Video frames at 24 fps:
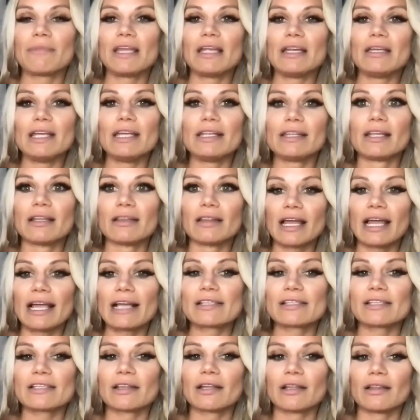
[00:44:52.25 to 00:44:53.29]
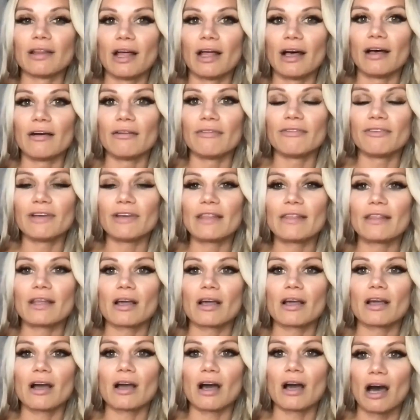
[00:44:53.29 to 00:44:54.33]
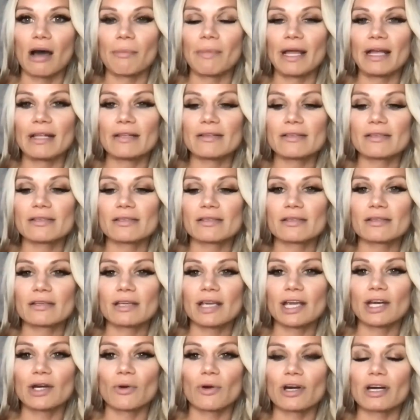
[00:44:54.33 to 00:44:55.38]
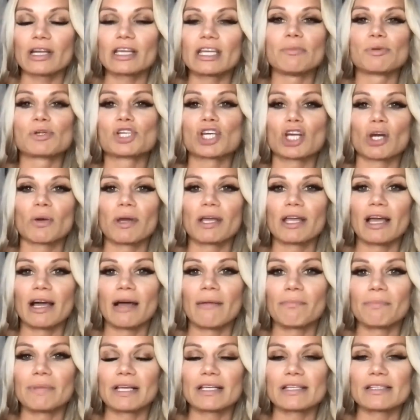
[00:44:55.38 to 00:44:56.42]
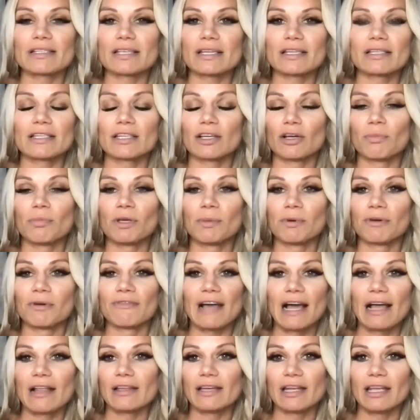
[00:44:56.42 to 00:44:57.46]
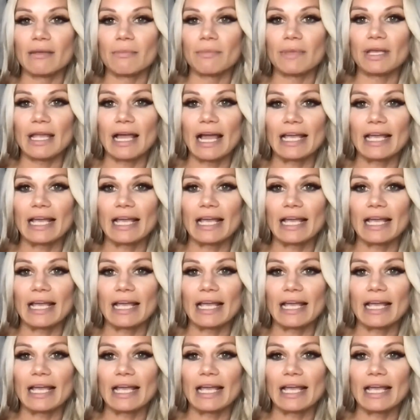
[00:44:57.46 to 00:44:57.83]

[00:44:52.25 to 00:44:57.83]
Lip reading: They need the likes and the love and the comments in order to keep showing up, because until people validate me,